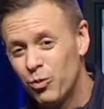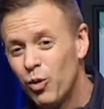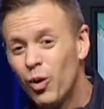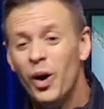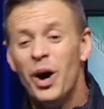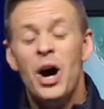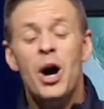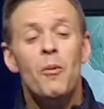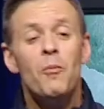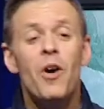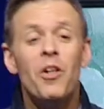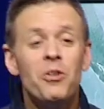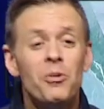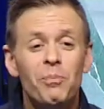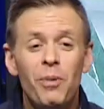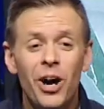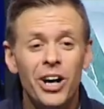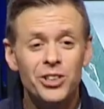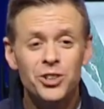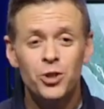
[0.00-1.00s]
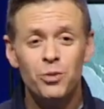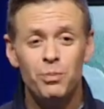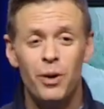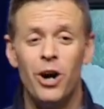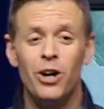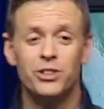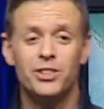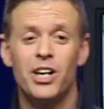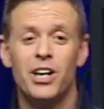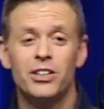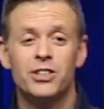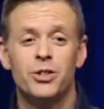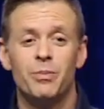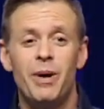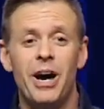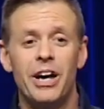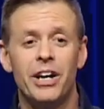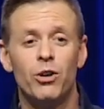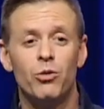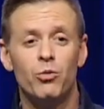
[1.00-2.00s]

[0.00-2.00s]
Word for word: Well, the Apostle Paul talks about it,